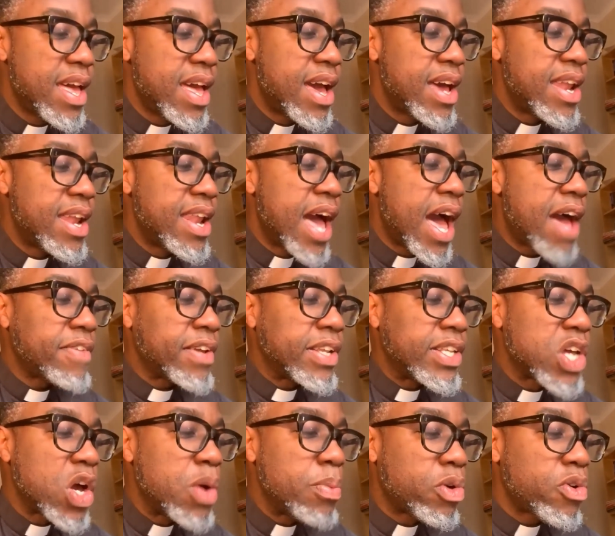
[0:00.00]
and having
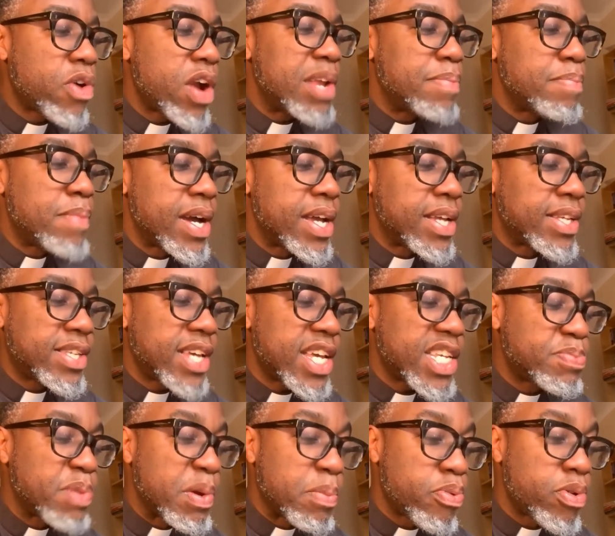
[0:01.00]
to upgrade my
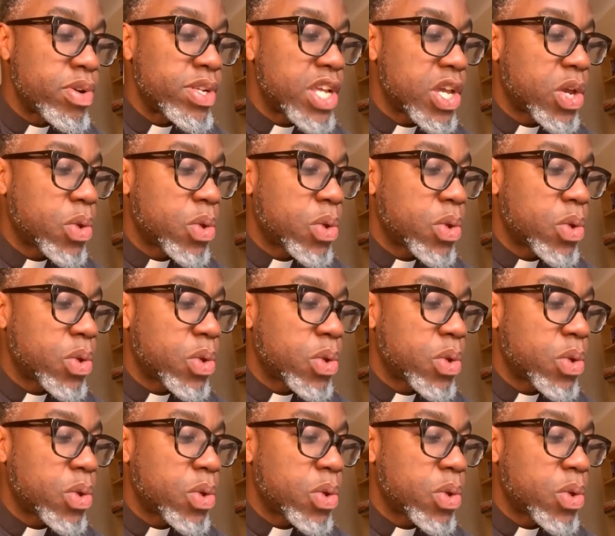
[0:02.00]
assessment pretty